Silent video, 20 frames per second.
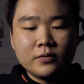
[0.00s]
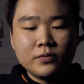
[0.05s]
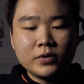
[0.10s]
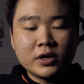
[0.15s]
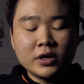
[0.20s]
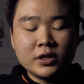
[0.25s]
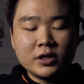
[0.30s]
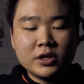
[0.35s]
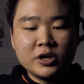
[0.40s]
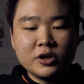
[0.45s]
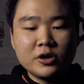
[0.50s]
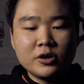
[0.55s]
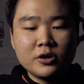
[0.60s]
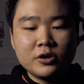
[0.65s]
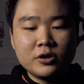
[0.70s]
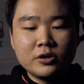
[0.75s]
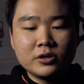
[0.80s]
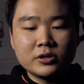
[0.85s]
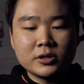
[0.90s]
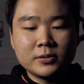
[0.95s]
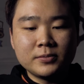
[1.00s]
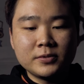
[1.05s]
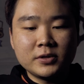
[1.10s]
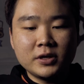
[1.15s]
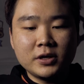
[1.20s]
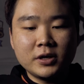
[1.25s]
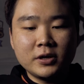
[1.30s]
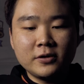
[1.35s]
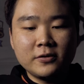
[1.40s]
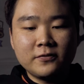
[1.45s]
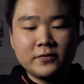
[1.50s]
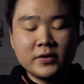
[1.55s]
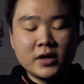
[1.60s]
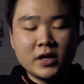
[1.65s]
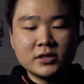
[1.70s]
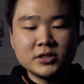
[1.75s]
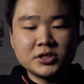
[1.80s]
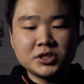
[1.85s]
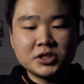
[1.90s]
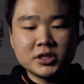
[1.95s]
we can hear something,
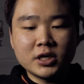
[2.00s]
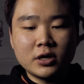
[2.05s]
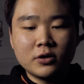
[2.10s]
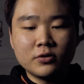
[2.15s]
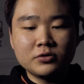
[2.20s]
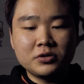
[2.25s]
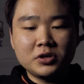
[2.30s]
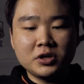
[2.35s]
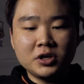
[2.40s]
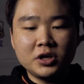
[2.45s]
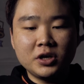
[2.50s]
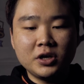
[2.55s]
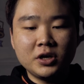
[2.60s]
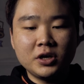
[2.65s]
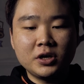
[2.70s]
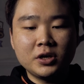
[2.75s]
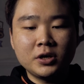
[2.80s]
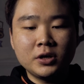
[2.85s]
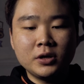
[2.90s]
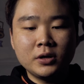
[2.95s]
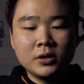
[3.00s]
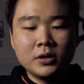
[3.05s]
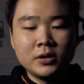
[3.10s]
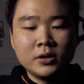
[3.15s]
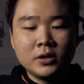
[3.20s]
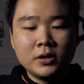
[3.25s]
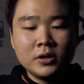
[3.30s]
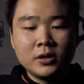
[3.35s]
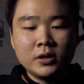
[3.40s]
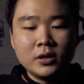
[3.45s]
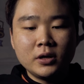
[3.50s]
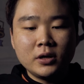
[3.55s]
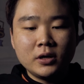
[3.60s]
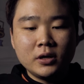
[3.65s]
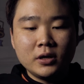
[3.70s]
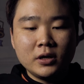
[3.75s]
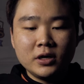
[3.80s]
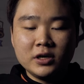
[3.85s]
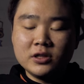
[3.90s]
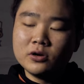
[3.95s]
fans shouting.
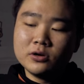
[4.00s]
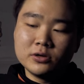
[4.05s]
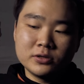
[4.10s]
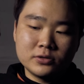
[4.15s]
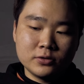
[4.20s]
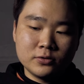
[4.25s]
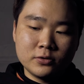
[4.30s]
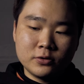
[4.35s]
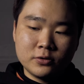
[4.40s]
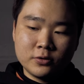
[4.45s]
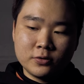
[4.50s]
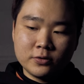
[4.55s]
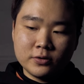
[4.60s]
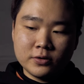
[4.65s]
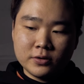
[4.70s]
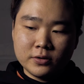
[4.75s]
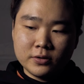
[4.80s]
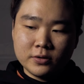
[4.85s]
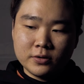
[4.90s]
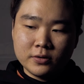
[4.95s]
It also